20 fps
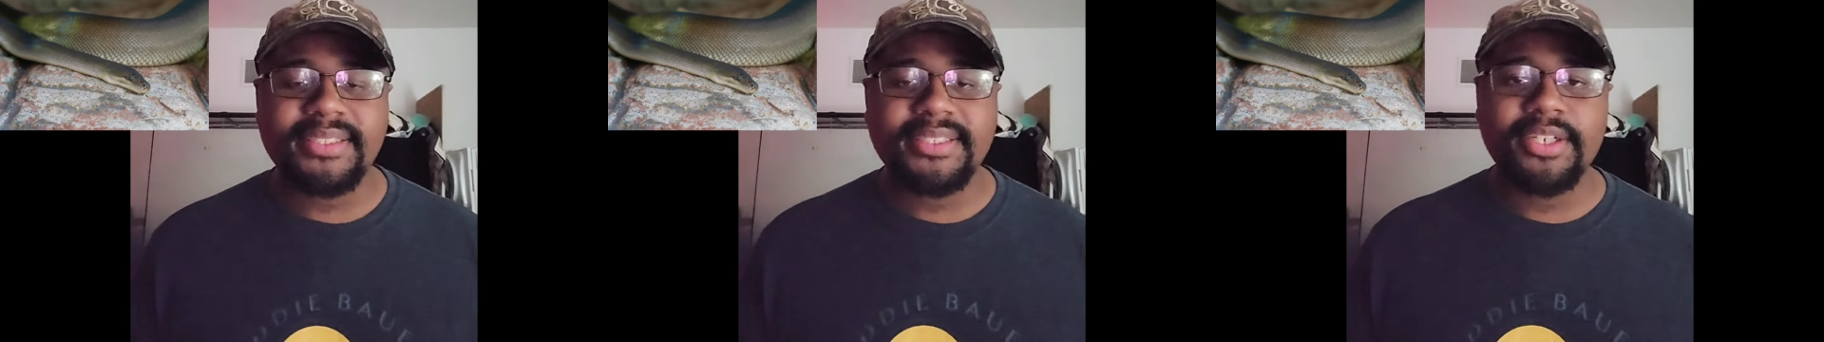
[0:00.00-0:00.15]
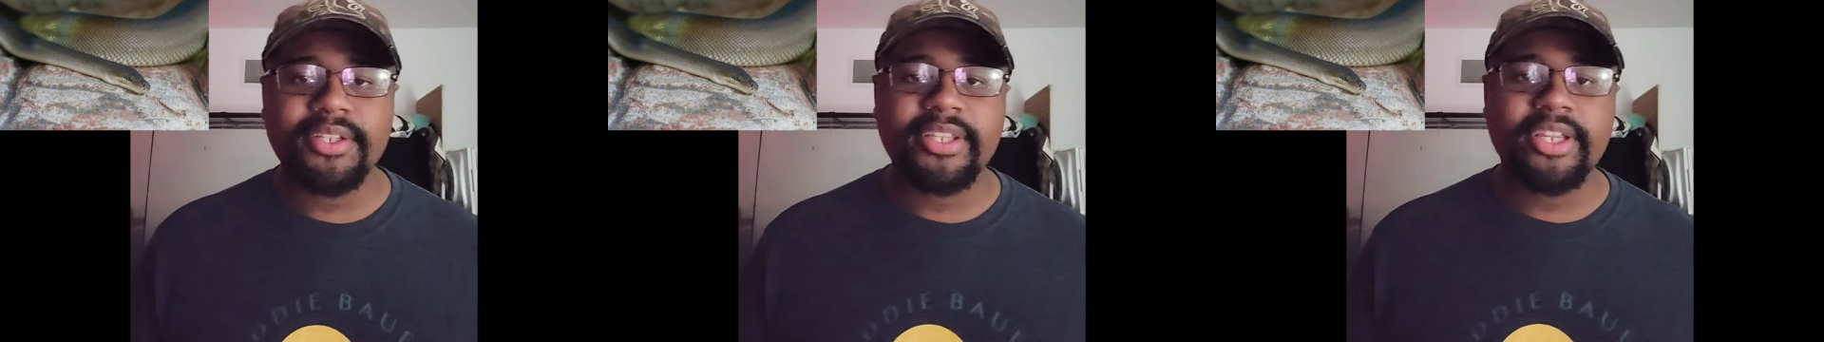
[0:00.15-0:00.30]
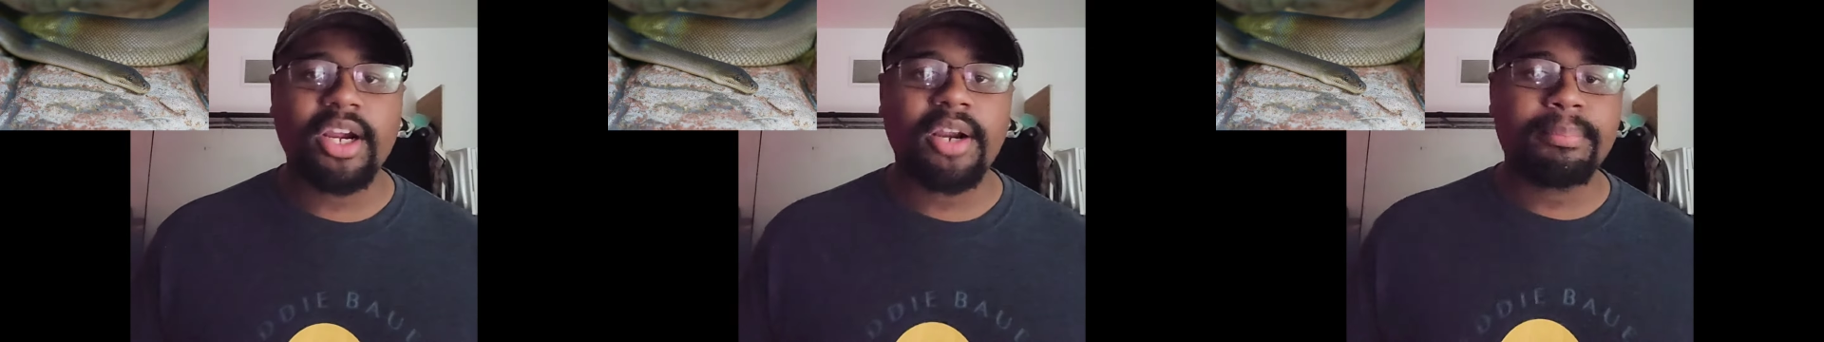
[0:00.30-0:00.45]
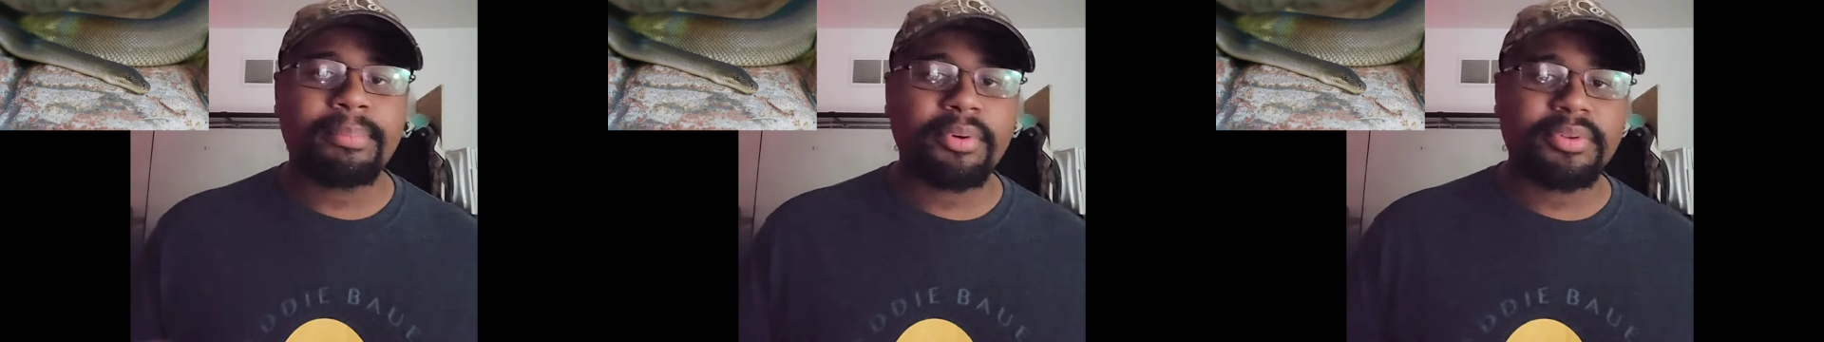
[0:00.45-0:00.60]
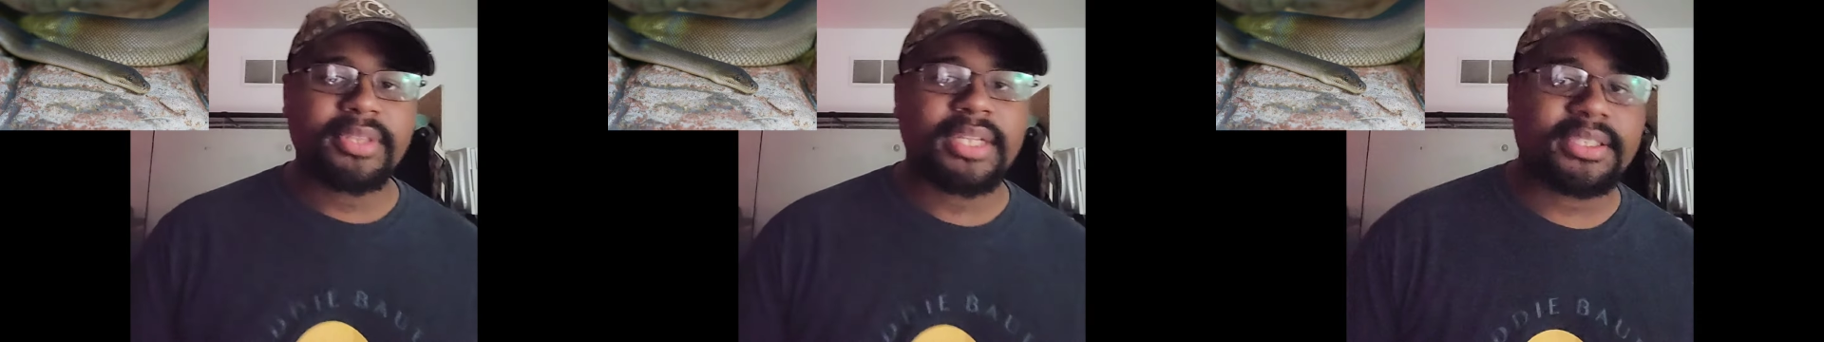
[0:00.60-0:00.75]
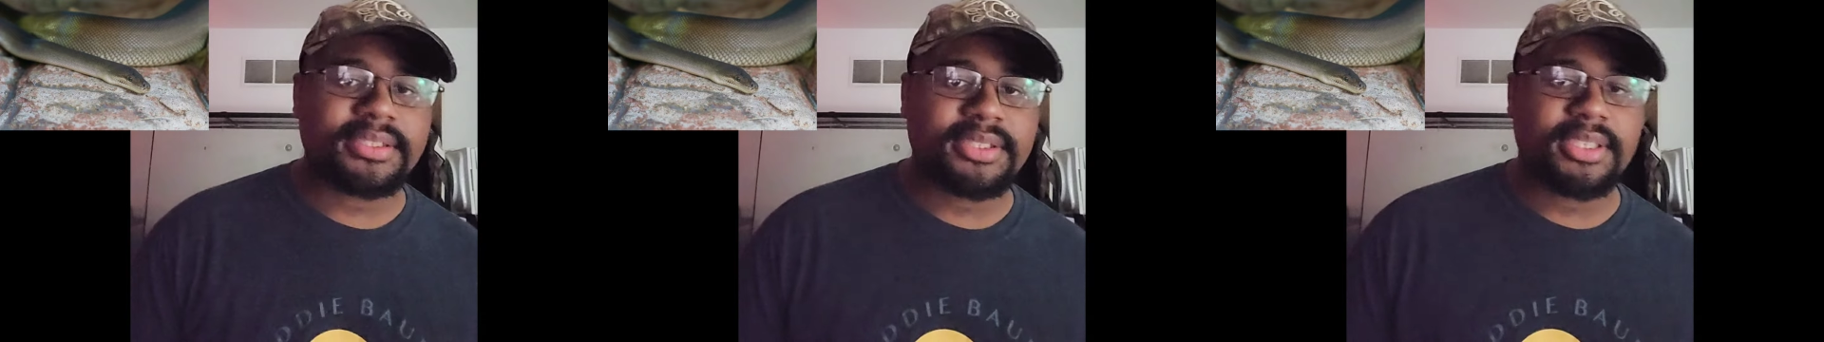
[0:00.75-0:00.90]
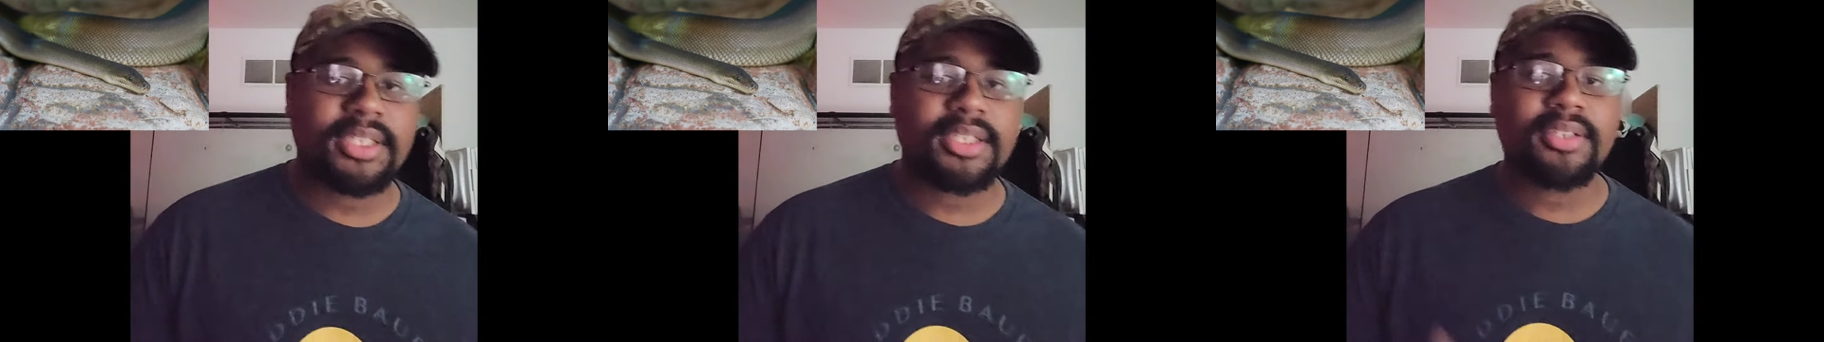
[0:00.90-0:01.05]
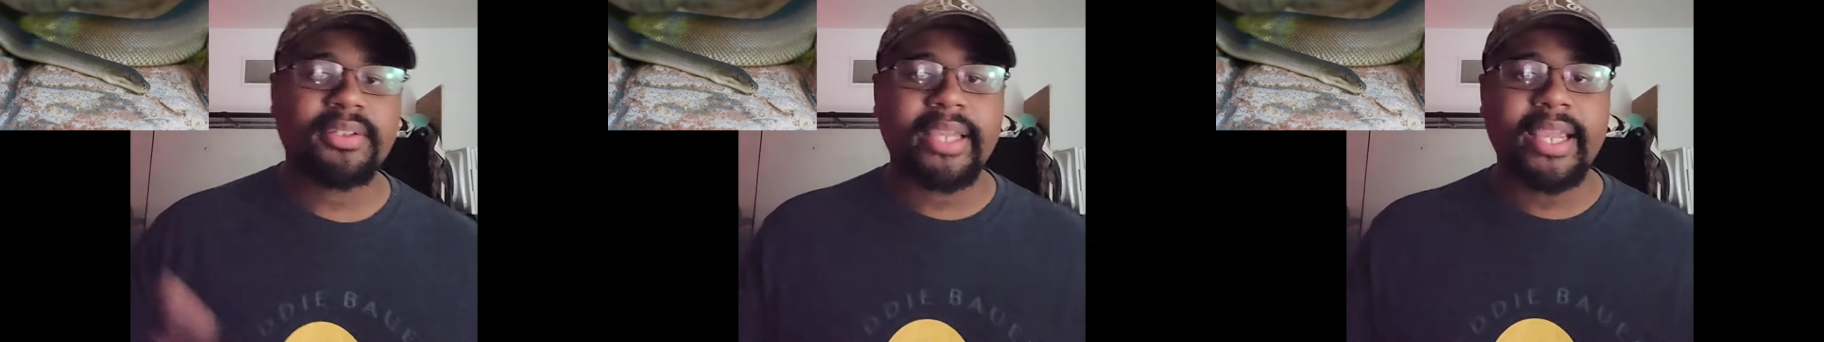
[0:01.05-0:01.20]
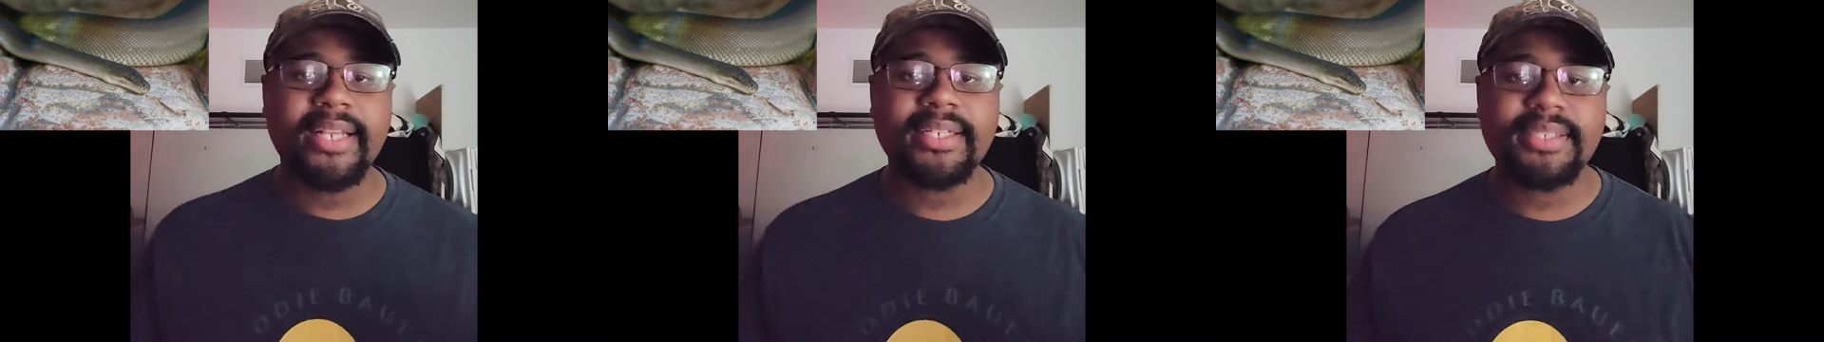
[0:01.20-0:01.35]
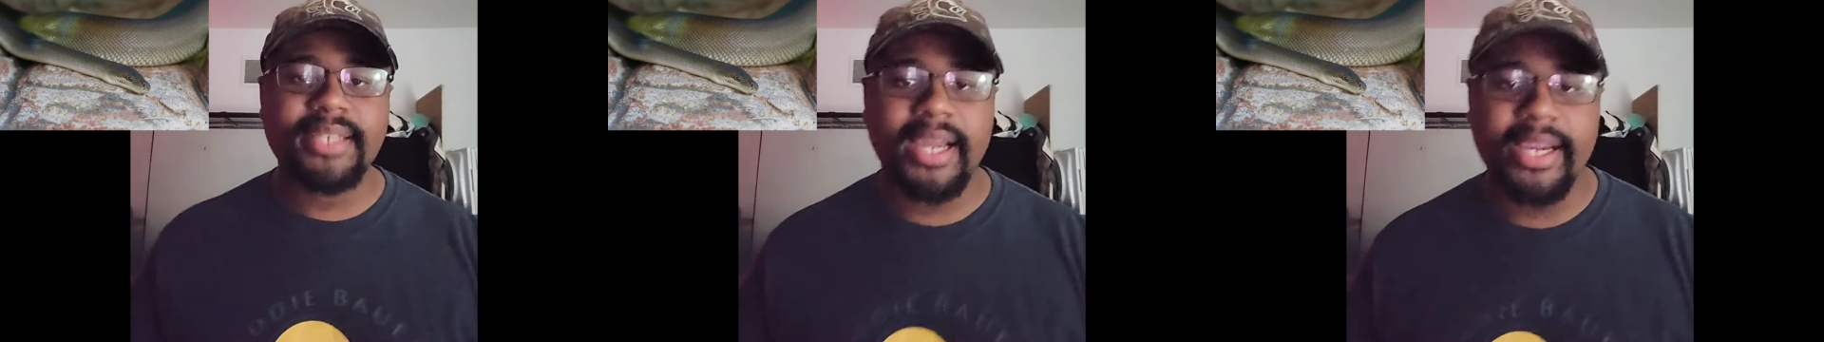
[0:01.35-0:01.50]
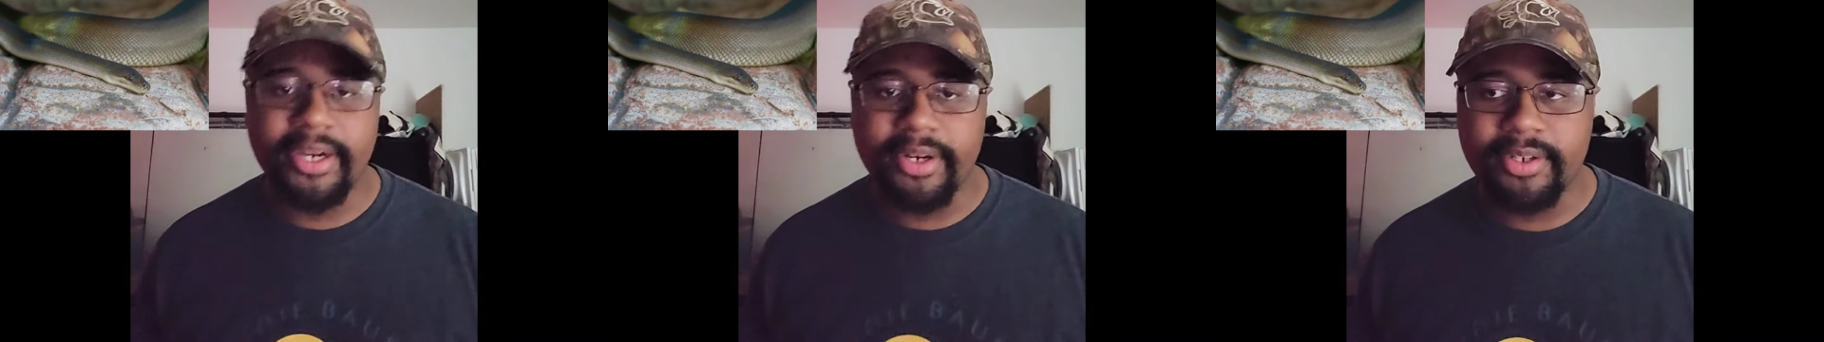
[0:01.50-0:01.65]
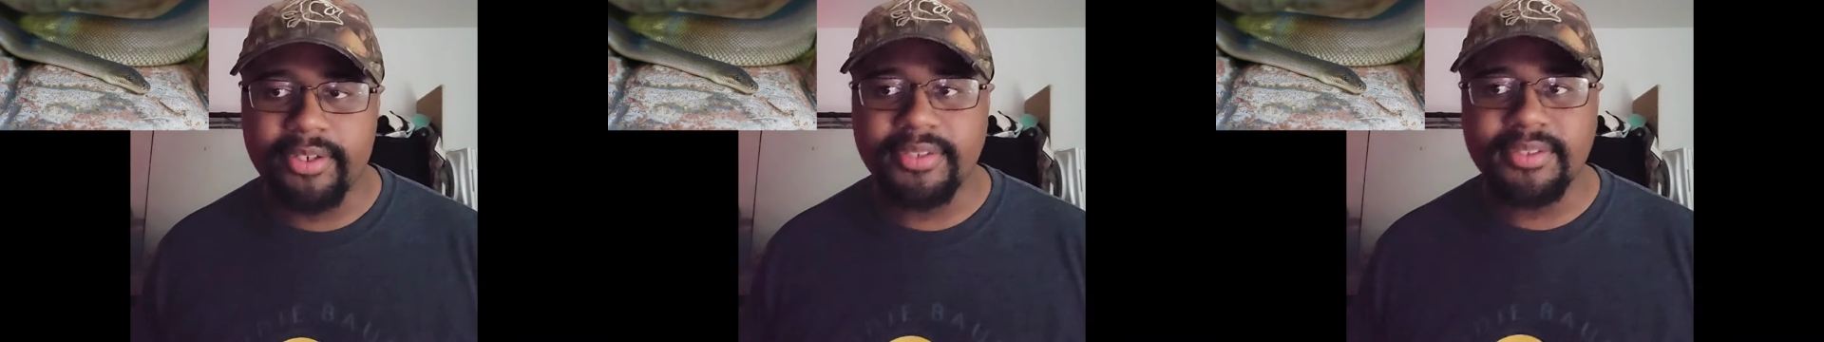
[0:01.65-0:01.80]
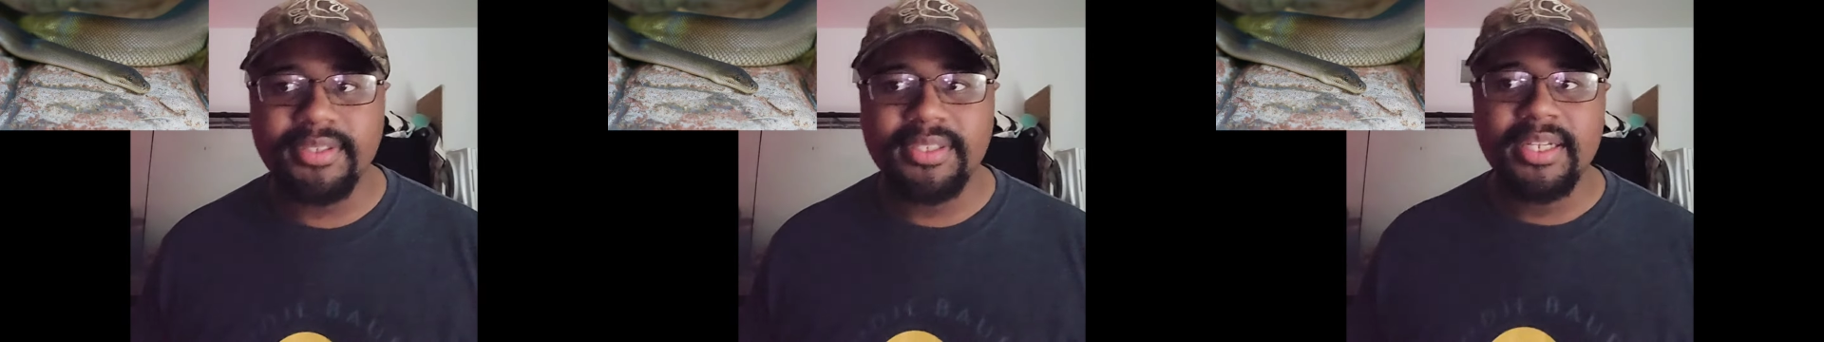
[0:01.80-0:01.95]
so they are both nocturnal and
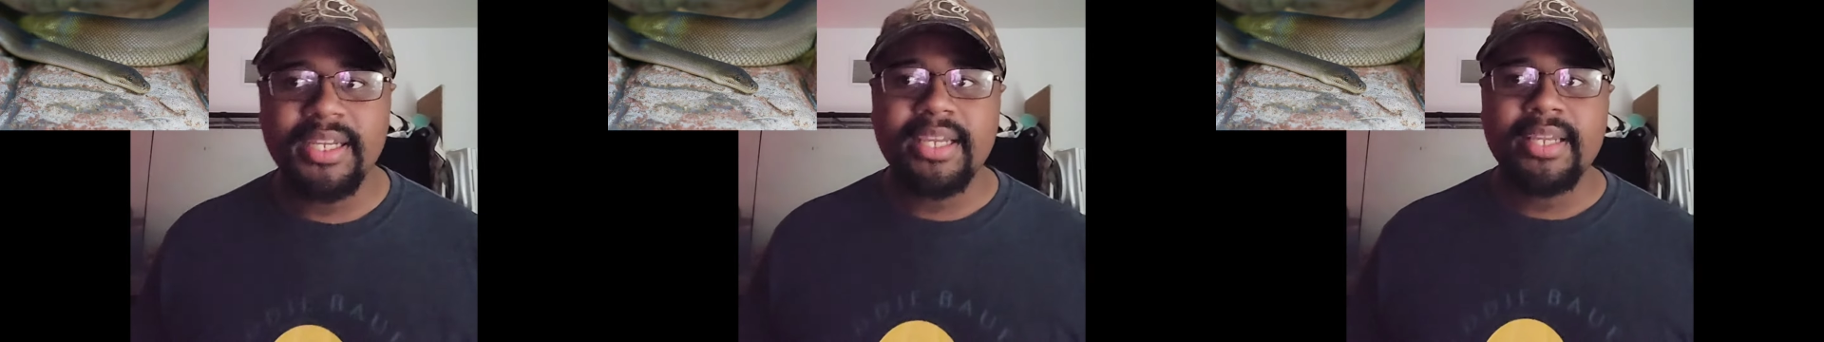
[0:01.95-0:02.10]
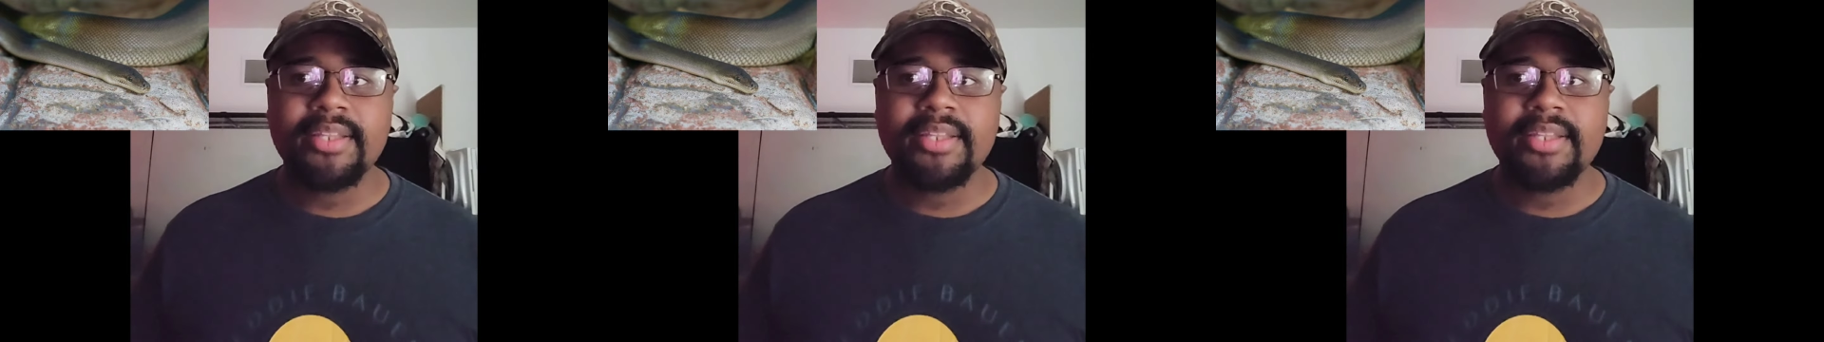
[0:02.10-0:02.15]
diurnal.